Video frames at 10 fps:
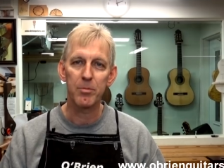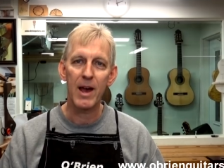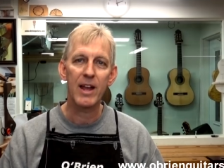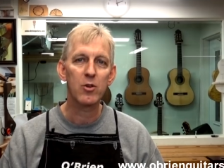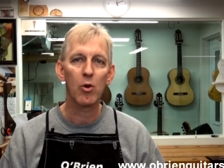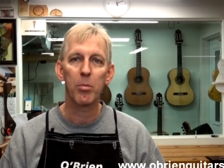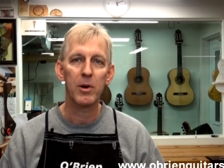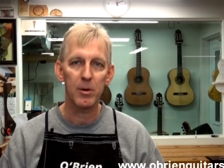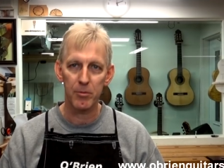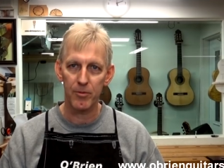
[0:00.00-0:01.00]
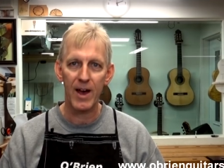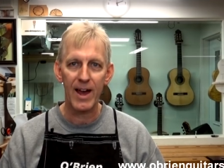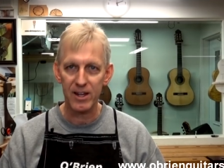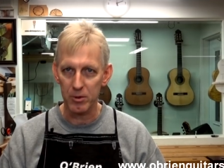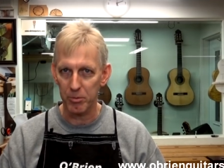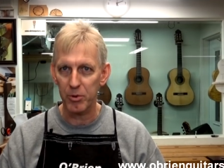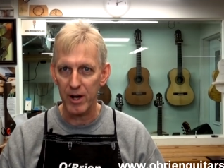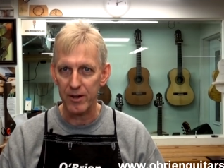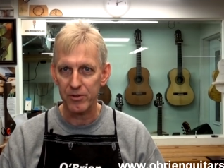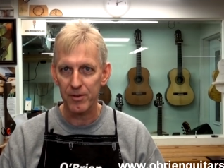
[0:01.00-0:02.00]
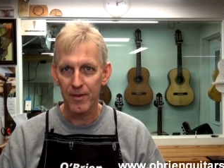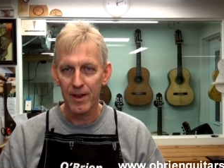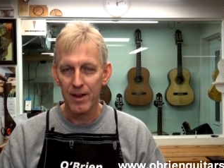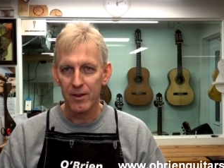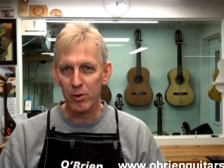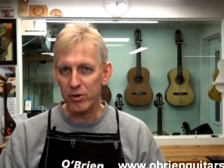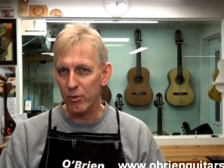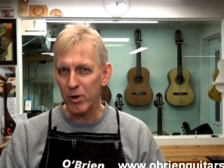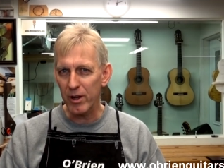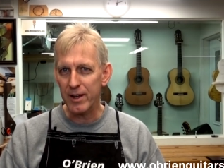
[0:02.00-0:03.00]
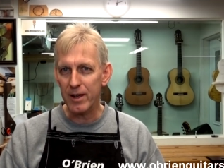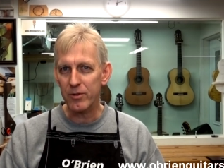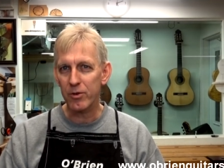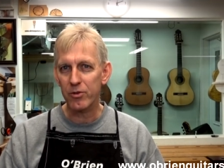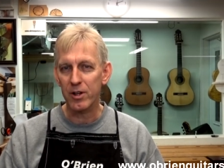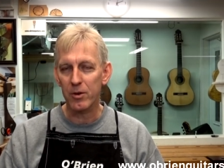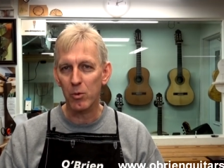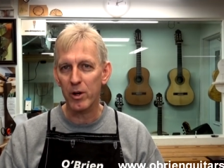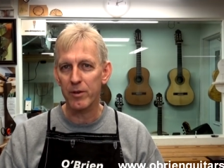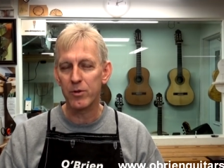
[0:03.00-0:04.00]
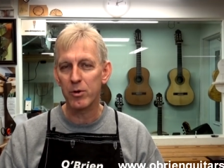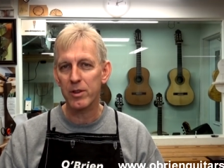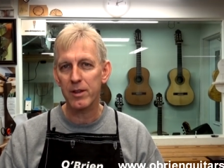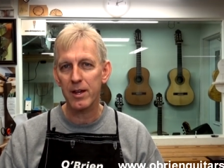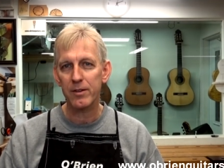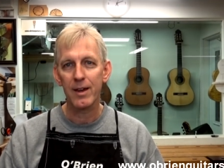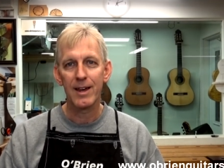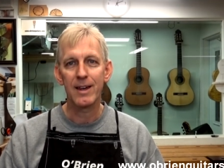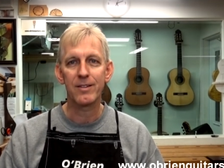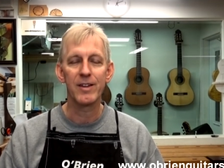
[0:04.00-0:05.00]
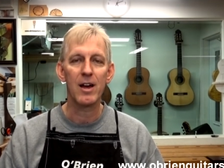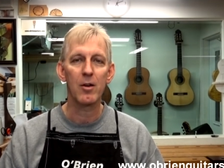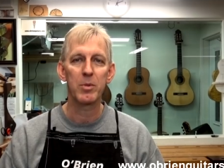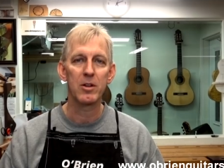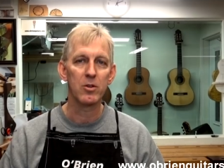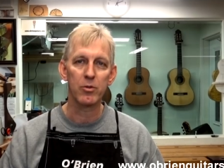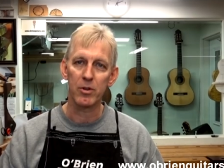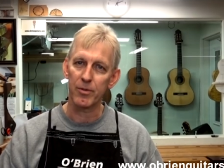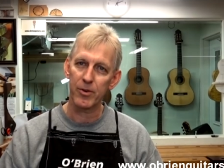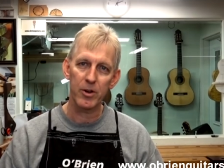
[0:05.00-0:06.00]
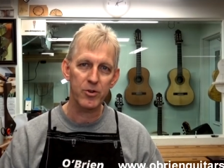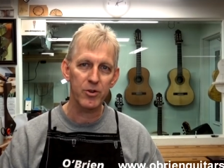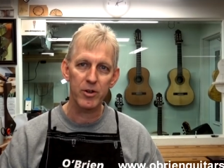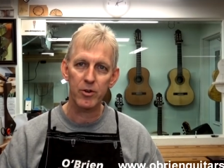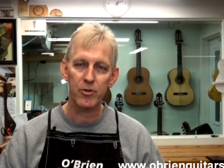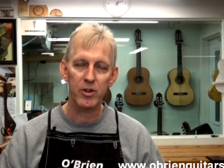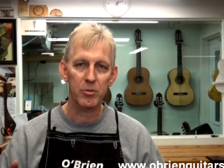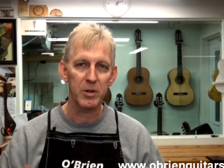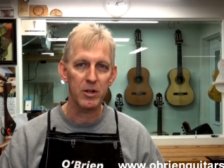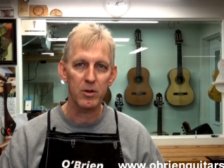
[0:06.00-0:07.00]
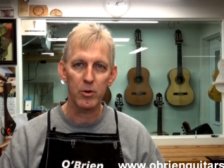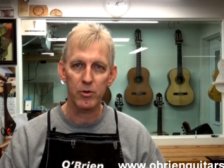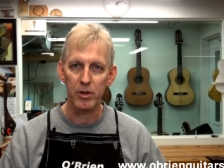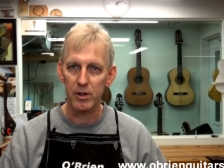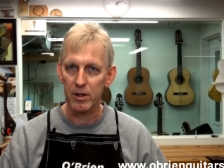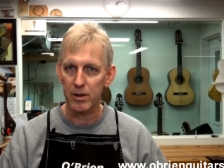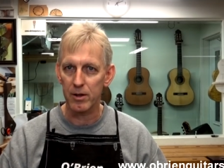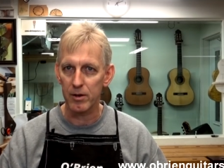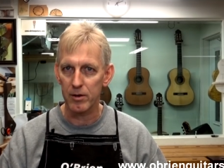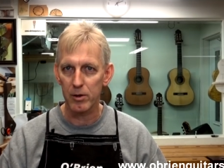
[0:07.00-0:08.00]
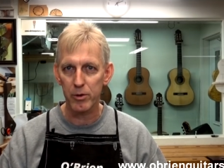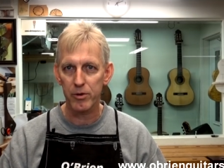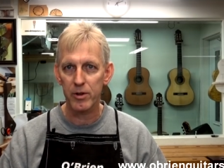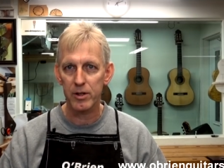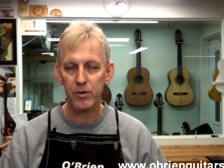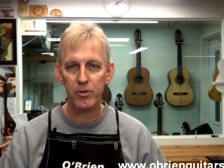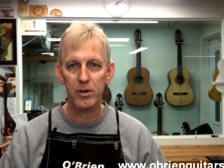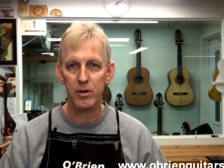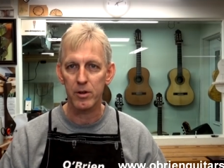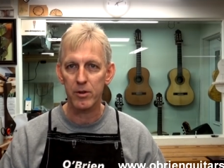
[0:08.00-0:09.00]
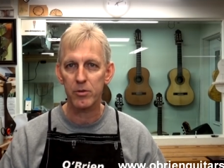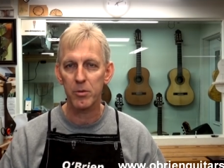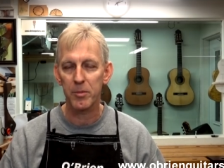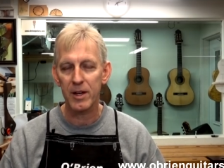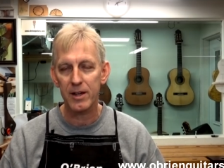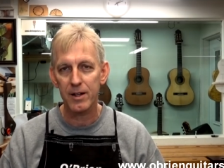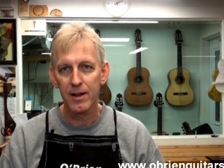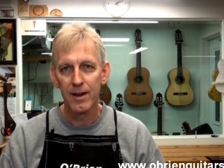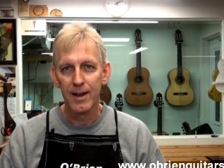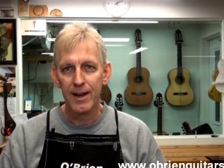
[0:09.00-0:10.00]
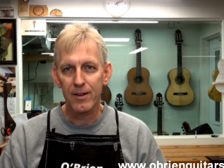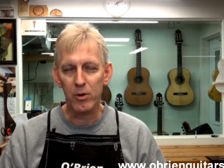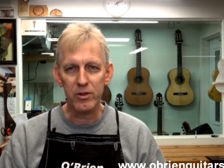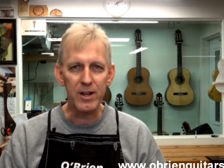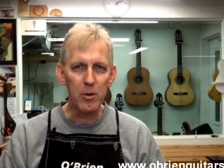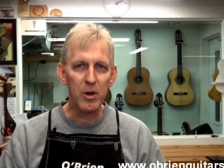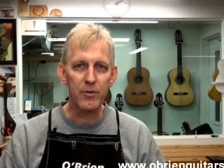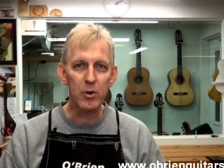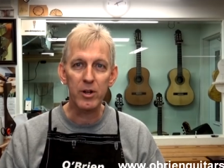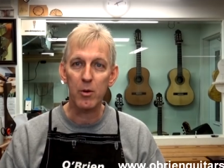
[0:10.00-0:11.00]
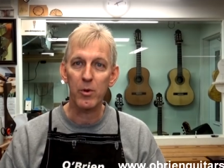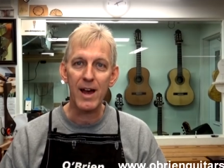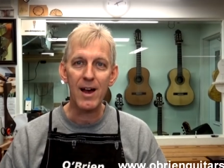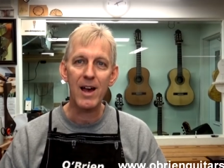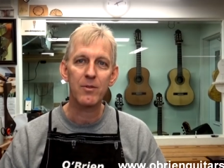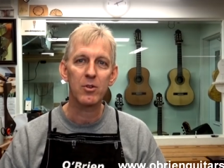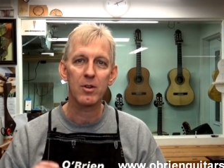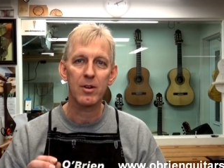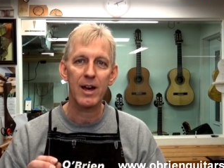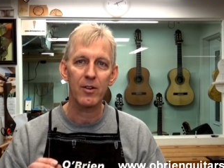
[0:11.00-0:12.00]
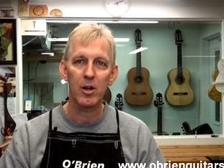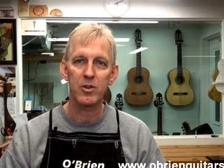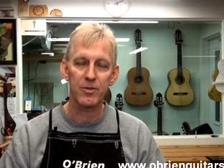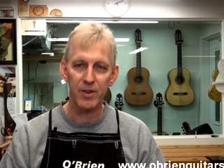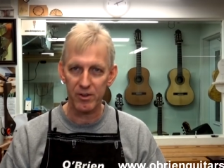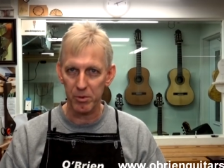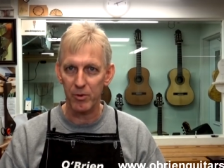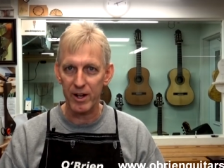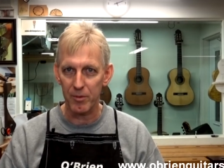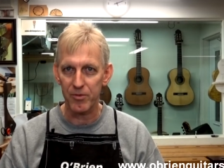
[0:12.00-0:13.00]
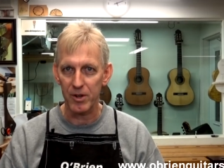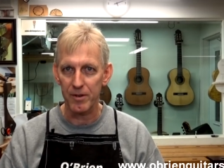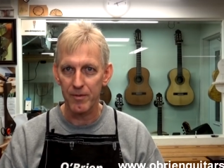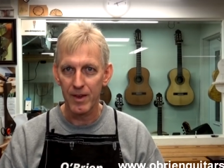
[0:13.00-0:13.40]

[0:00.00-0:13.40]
manual pump vacuum press. So it's a really interesting way of doing things. It's now being used in the furniture industry. It's being used in the uh, lutherie industry and instrument making. So it's a neat way of doing it without having to have a large investment right up front.